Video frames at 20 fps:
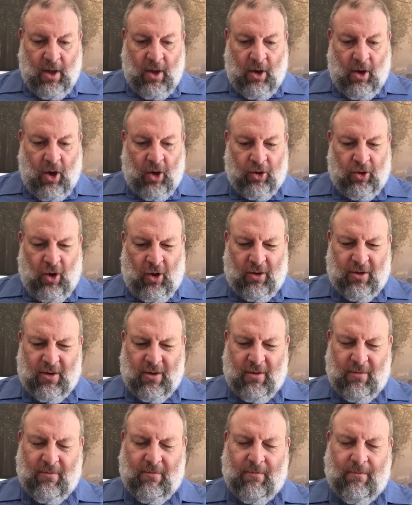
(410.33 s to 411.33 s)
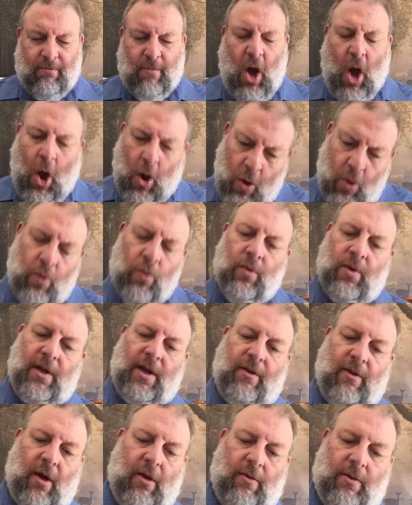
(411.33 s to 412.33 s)
or not only
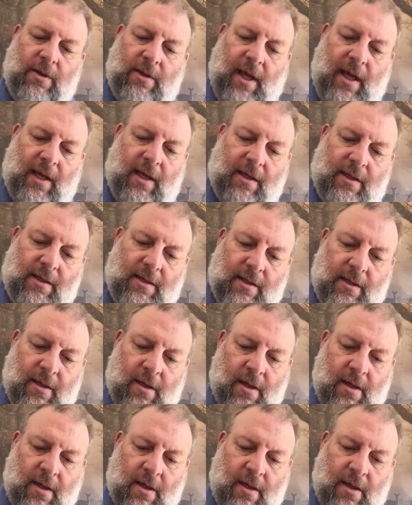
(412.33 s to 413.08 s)
those things.